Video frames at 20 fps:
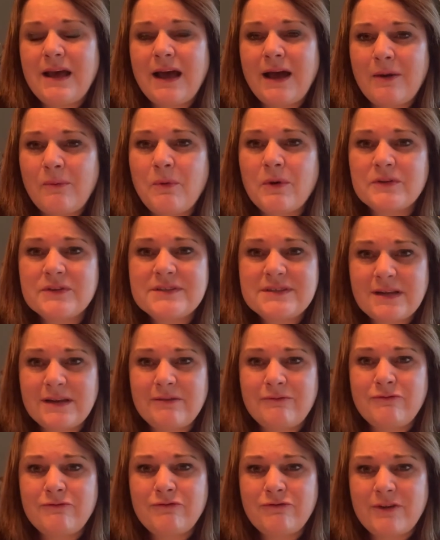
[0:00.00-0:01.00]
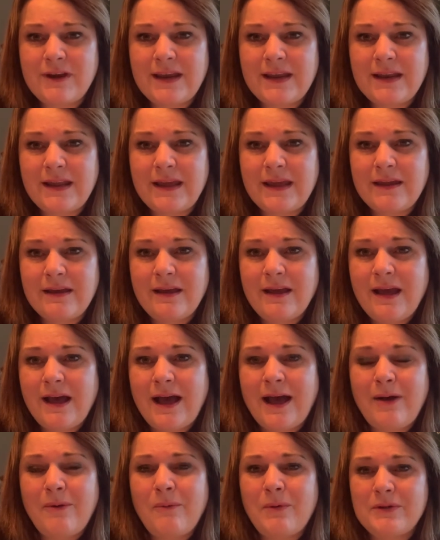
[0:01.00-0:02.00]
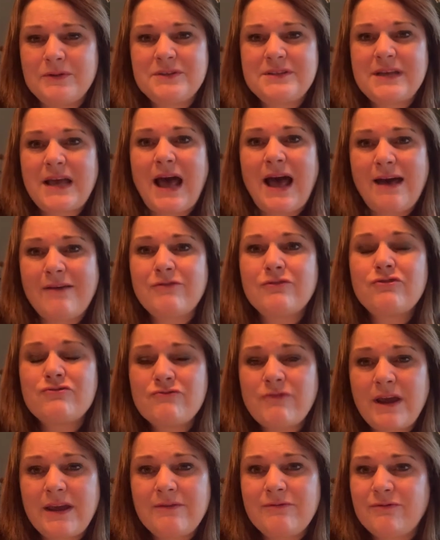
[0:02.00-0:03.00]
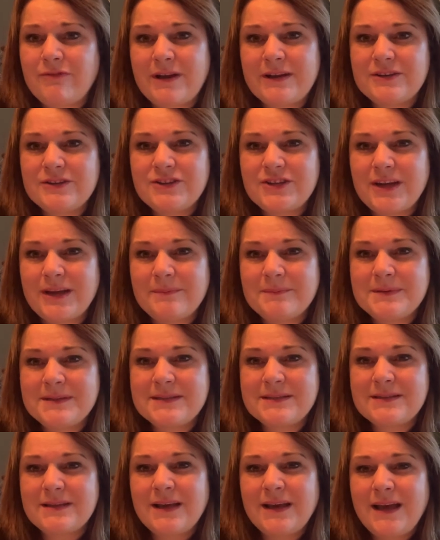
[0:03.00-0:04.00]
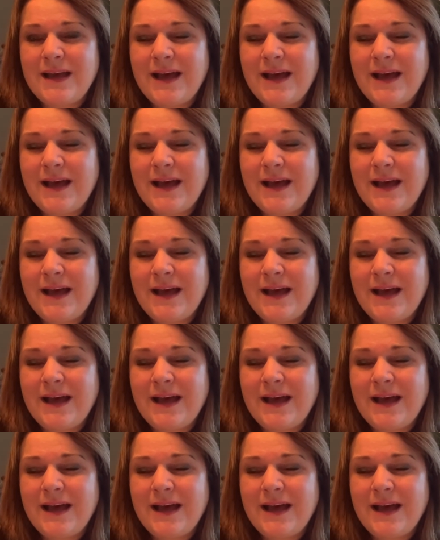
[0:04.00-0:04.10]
I want to live freely. I want to have great friendships.